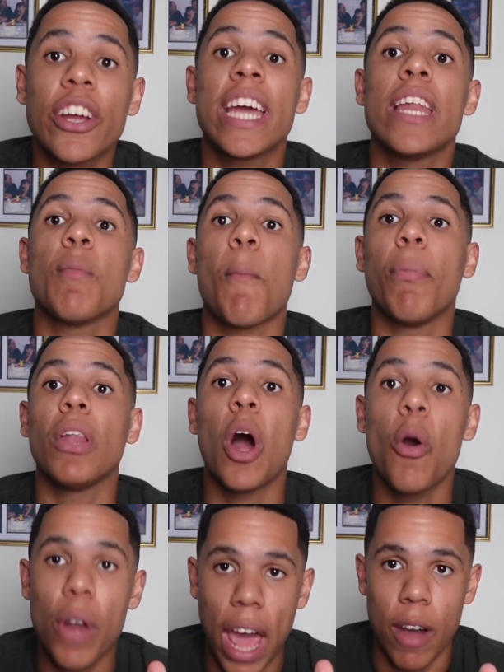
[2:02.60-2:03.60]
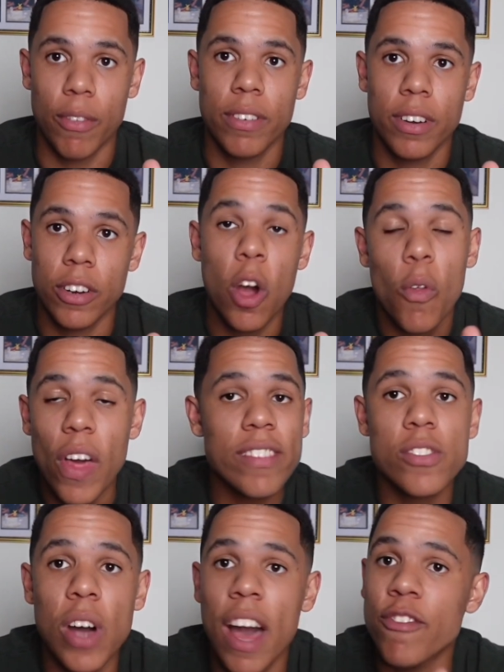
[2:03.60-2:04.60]
getting blown out. No, they
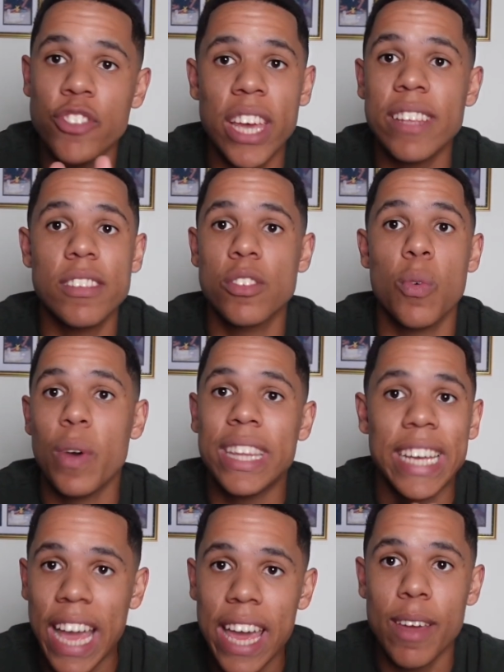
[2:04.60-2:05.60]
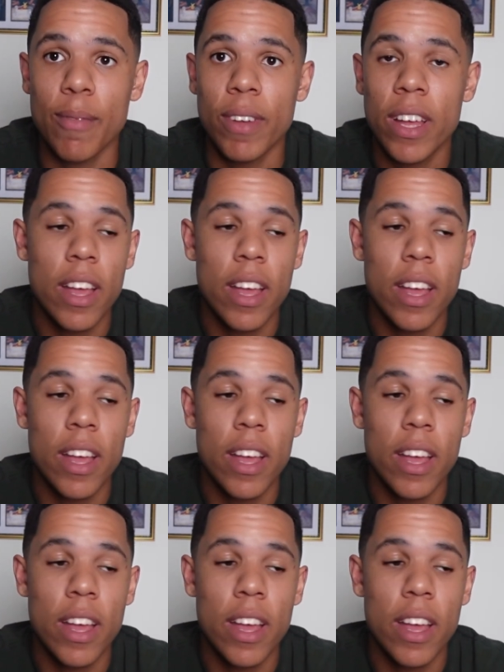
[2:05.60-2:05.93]
still have chances to win the game.